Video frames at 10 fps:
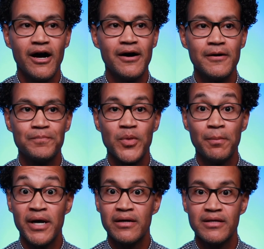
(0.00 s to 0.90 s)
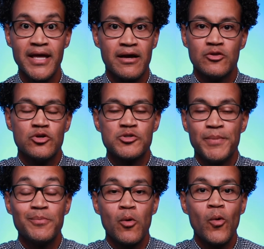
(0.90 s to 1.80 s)
Um, but yeah, there's
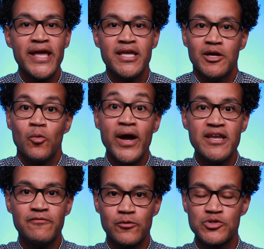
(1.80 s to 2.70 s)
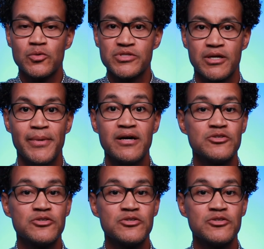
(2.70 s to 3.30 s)
people waiting and waiting for scores to come out.